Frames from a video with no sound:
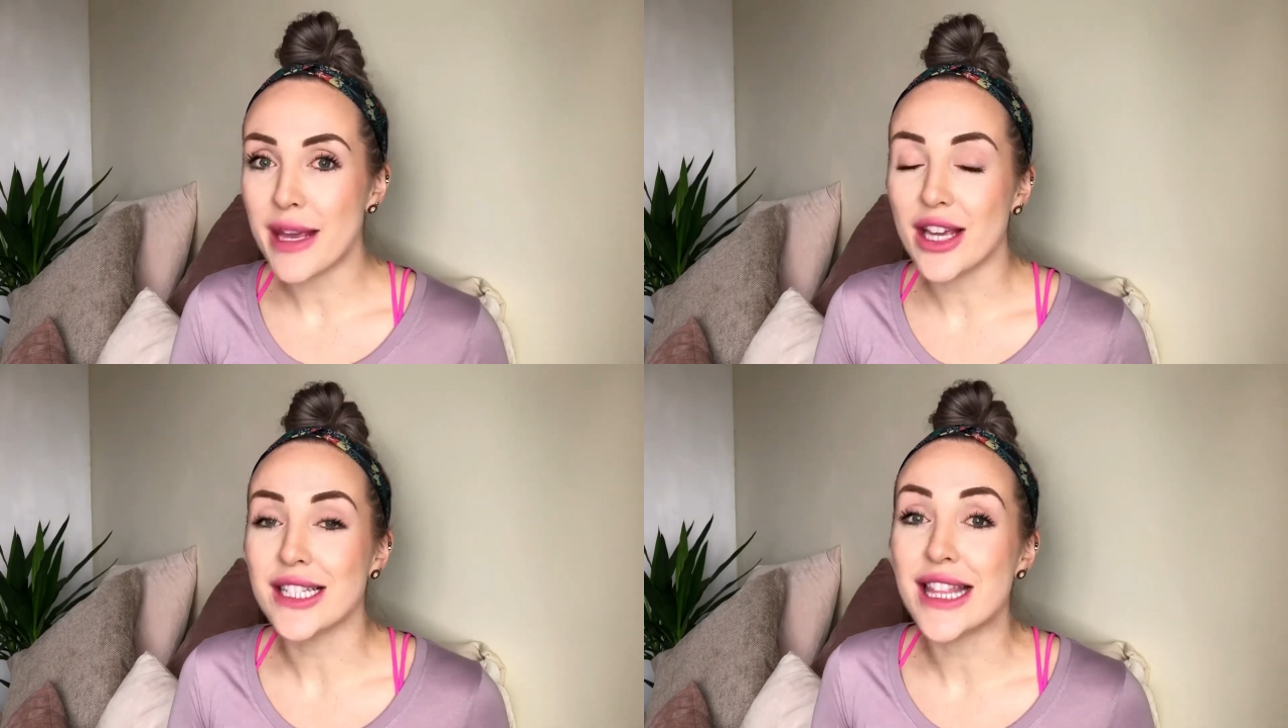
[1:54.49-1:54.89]

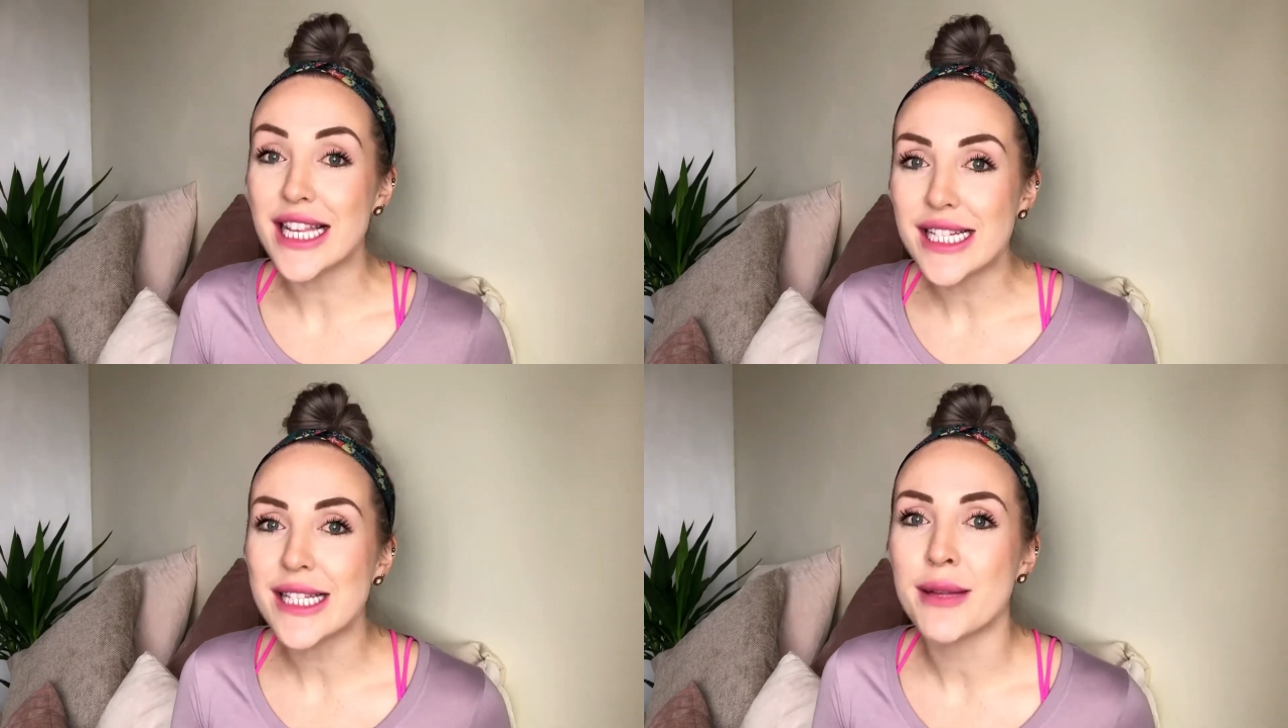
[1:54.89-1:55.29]
because this
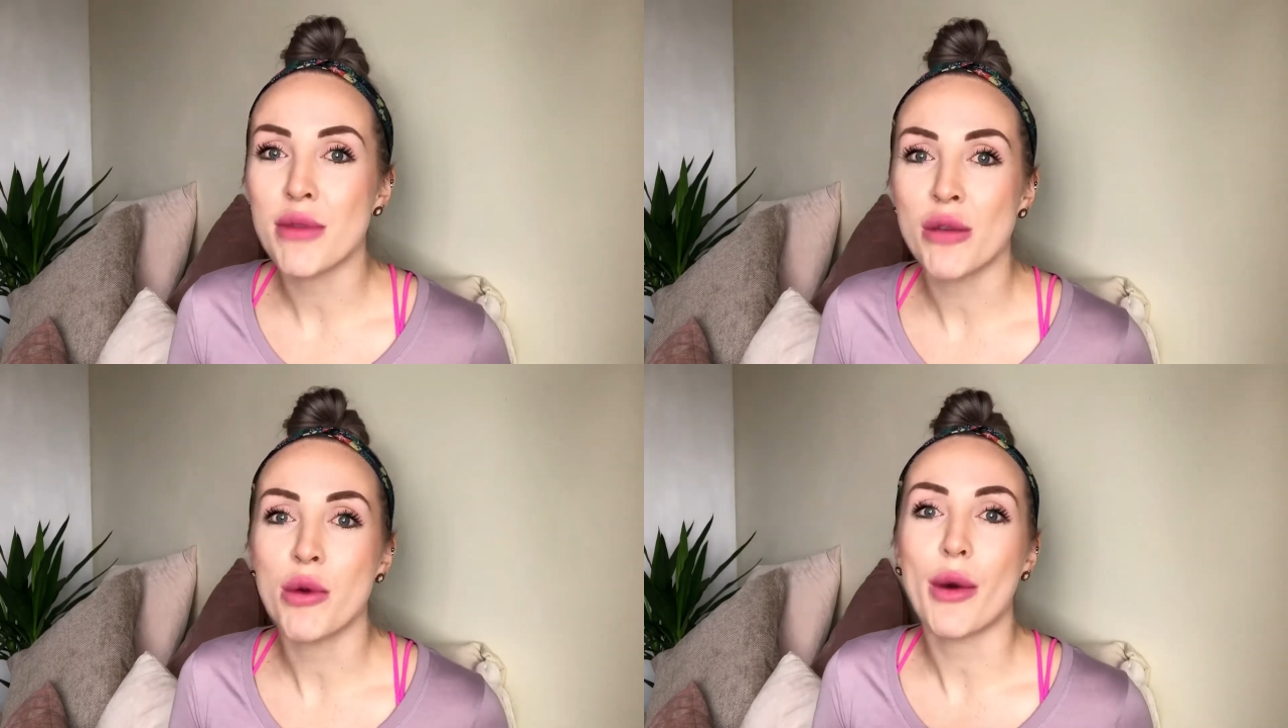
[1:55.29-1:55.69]
is the
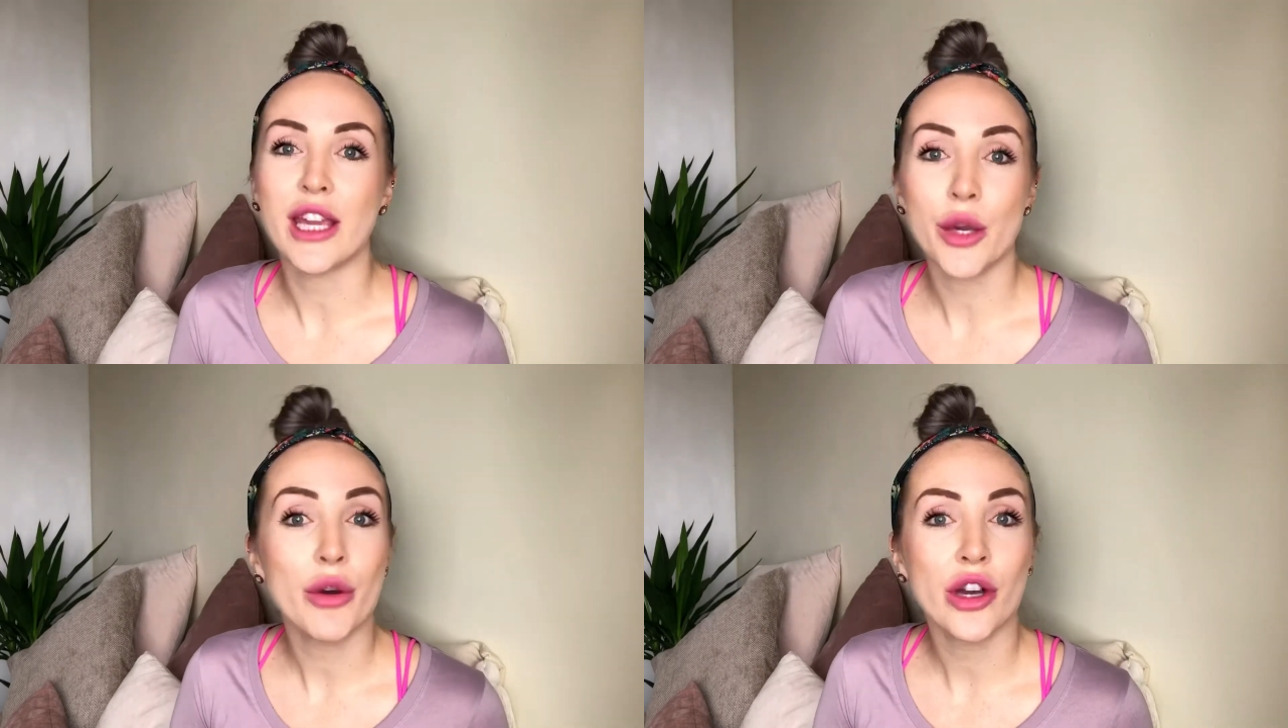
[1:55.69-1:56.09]
moment where
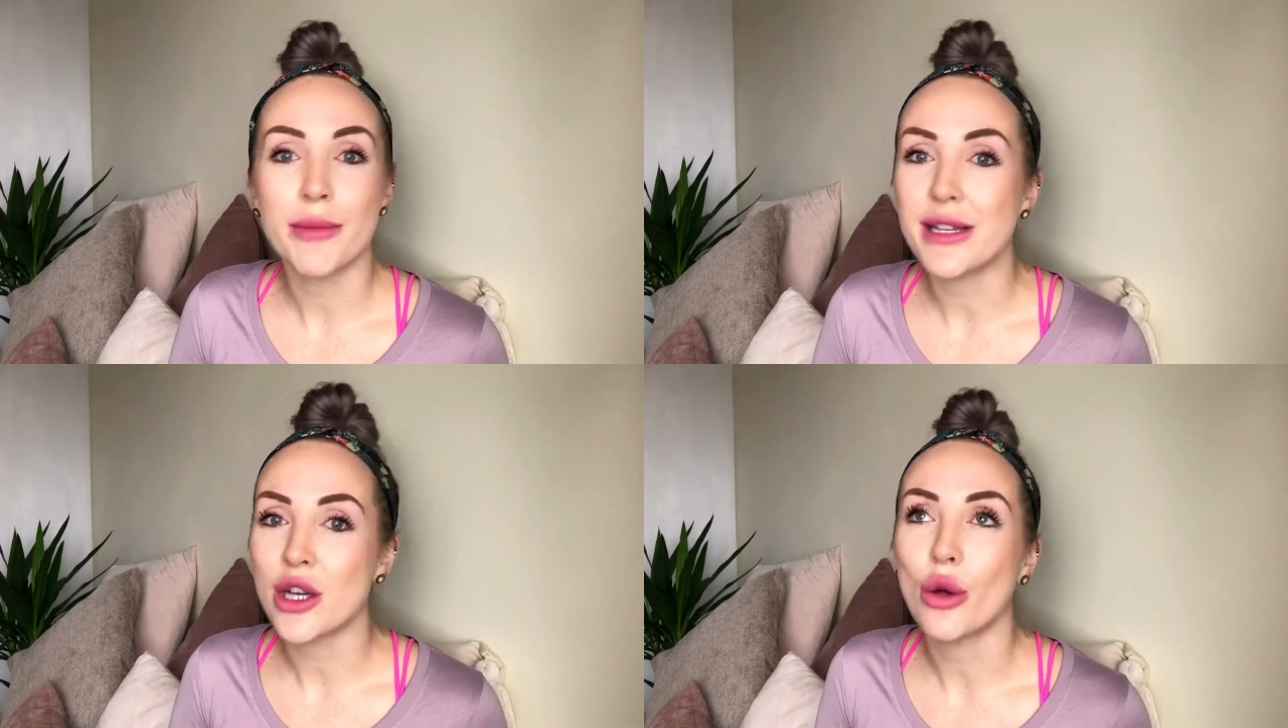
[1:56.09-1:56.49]
you are going to be
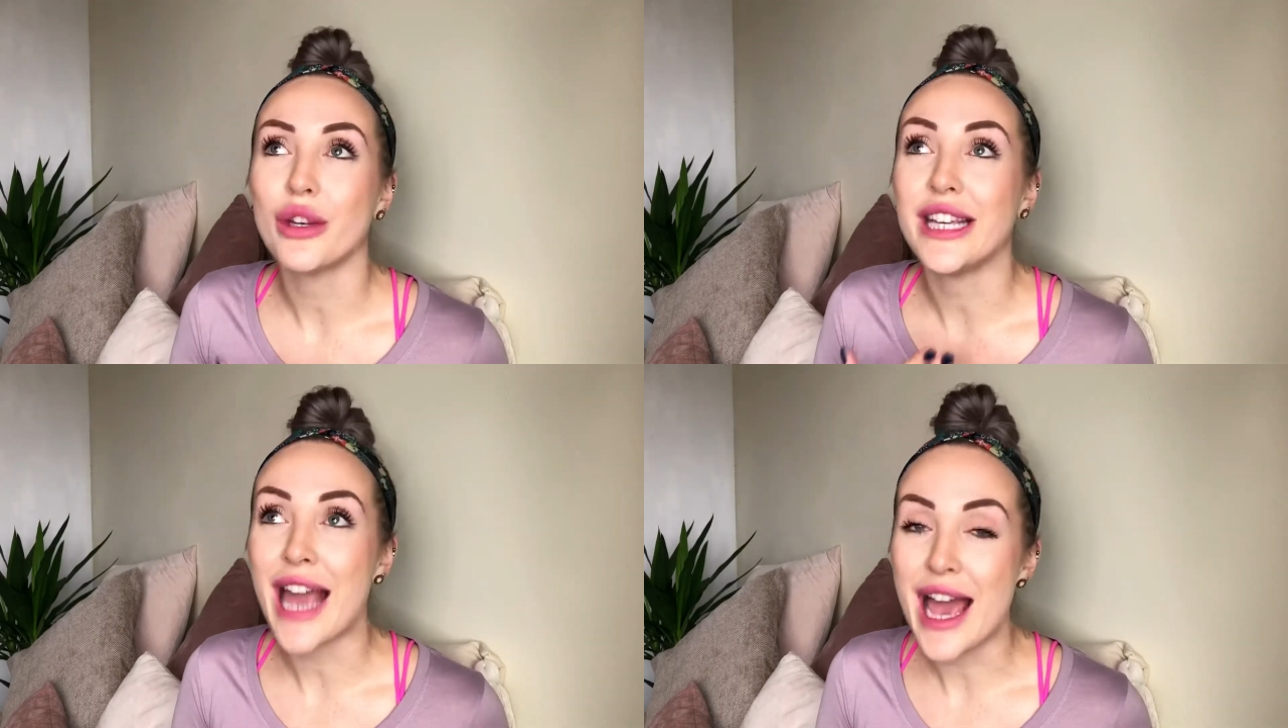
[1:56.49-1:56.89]
told
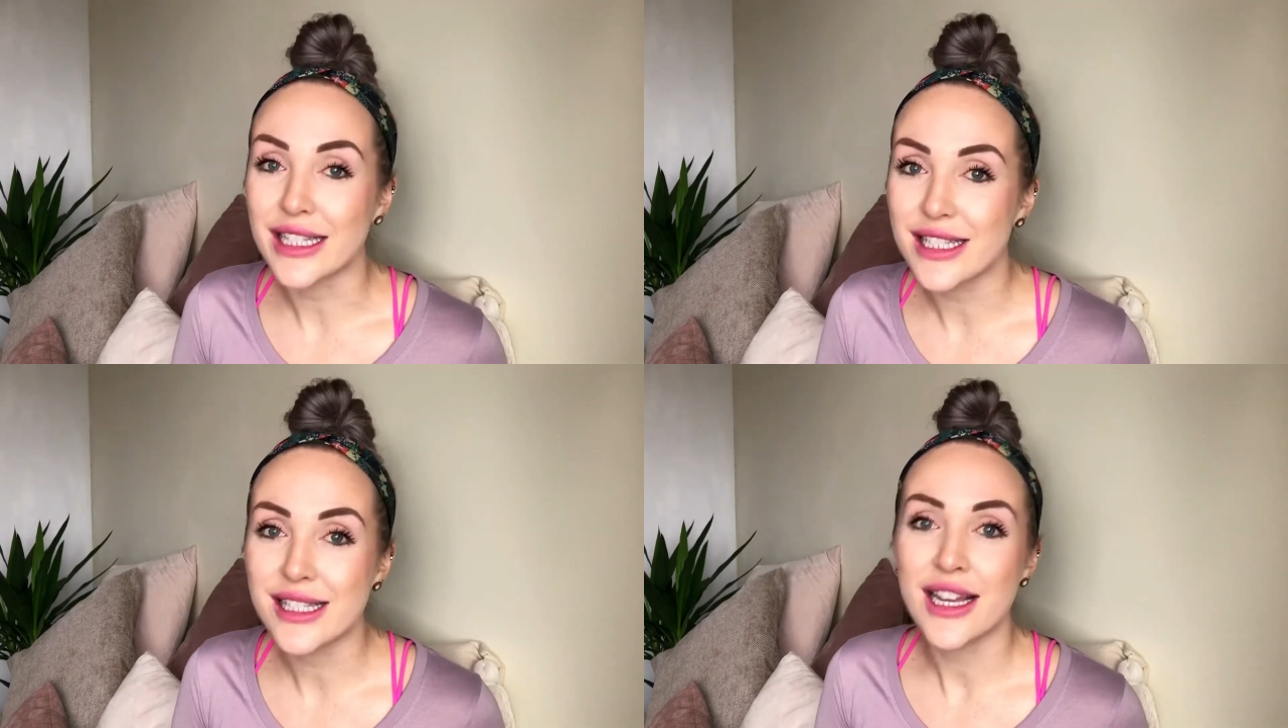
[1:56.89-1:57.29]
yes,